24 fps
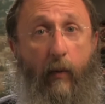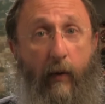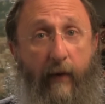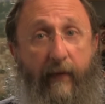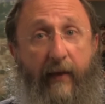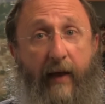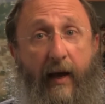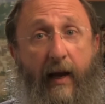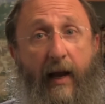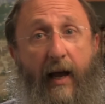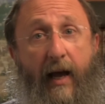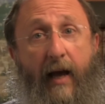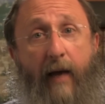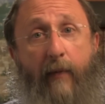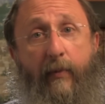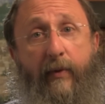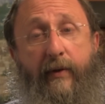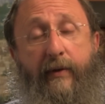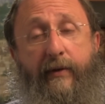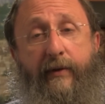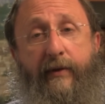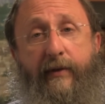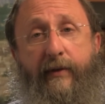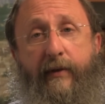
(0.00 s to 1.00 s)
when that
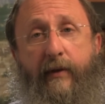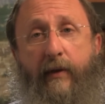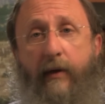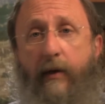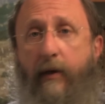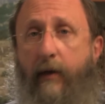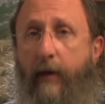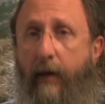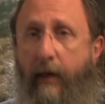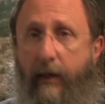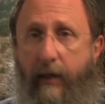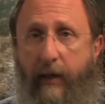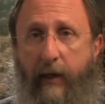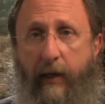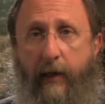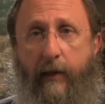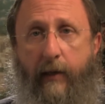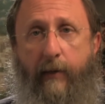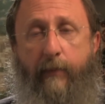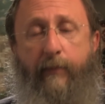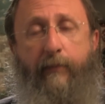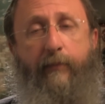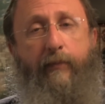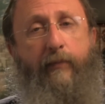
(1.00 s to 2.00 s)
happens,
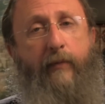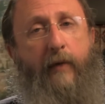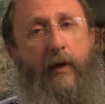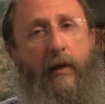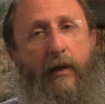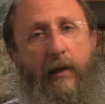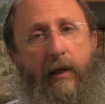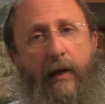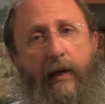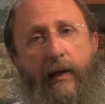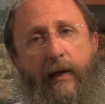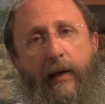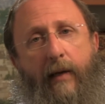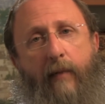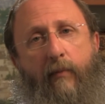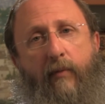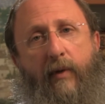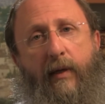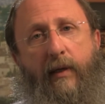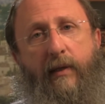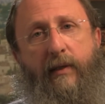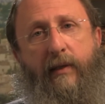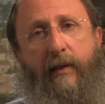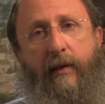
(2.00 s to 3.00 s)
again, light and
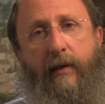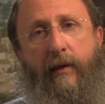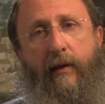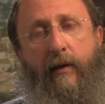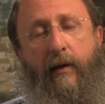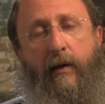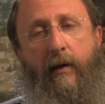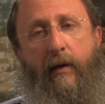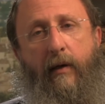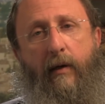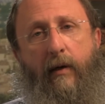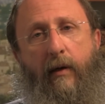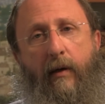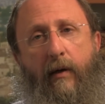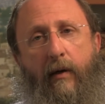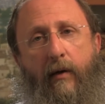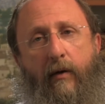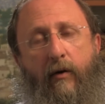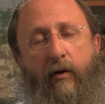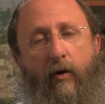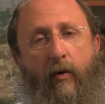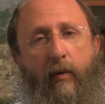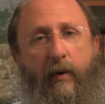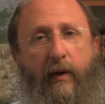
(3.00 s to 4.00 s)
blessing
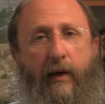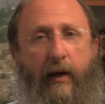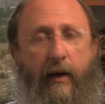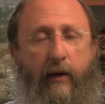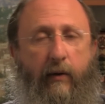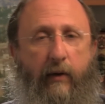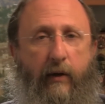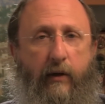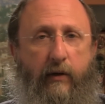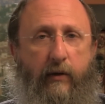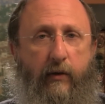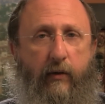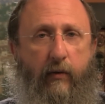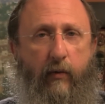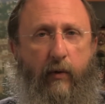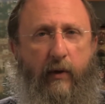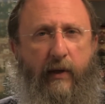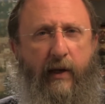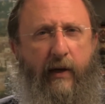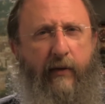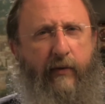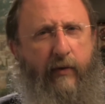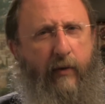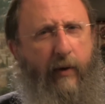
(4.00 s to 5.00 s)
going out into the world.
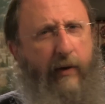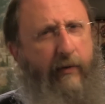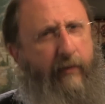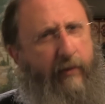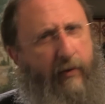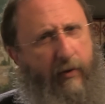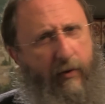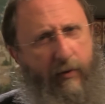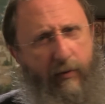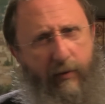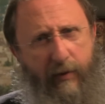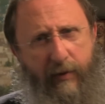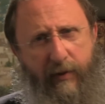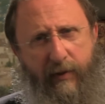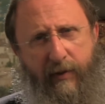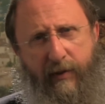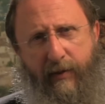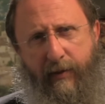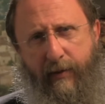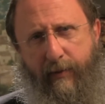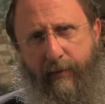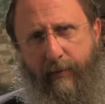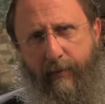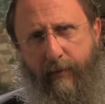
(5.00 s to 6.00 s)
Have you ever
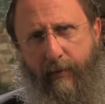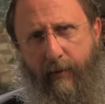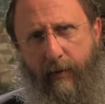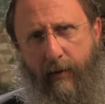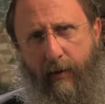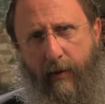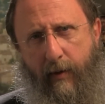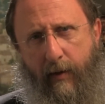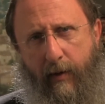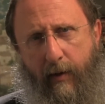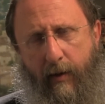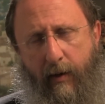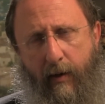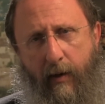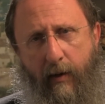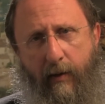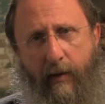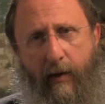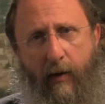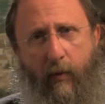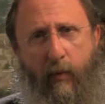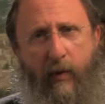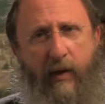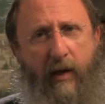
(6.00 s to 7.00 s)
noticed
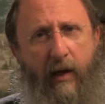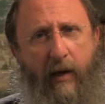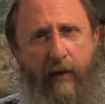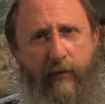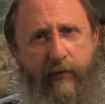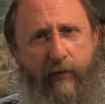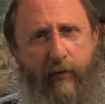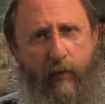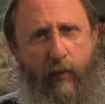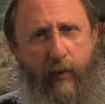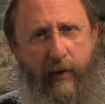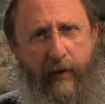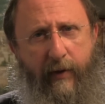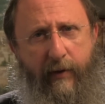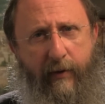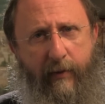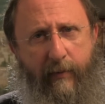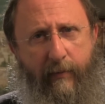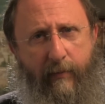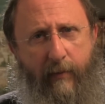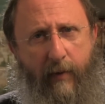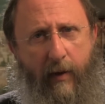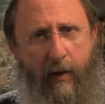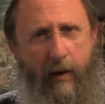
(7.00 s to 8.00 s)
that week after week,
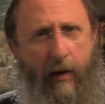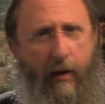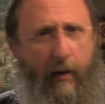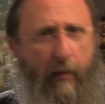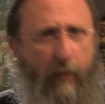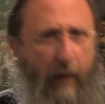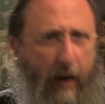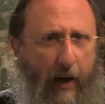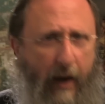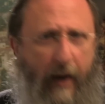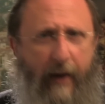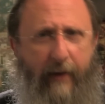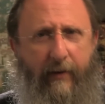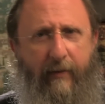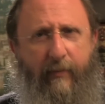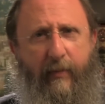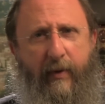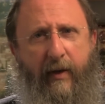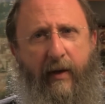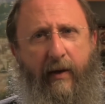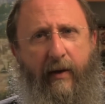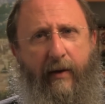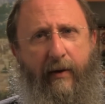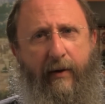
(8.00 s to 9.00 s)
behind
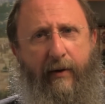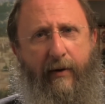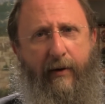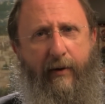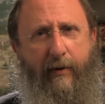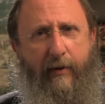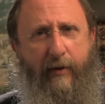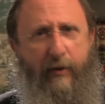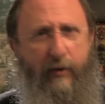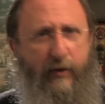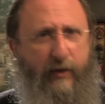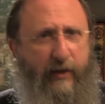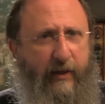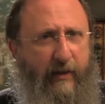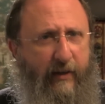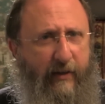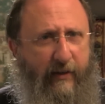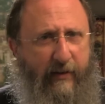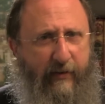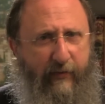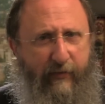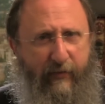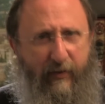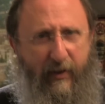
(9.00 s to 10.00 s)
me here, you see
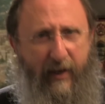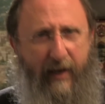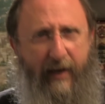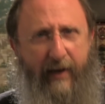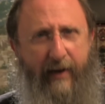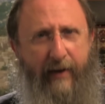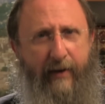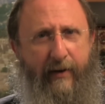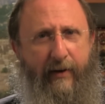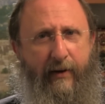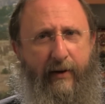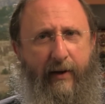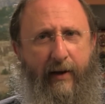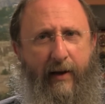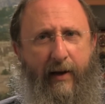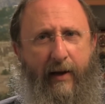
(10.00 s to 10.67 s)
this flag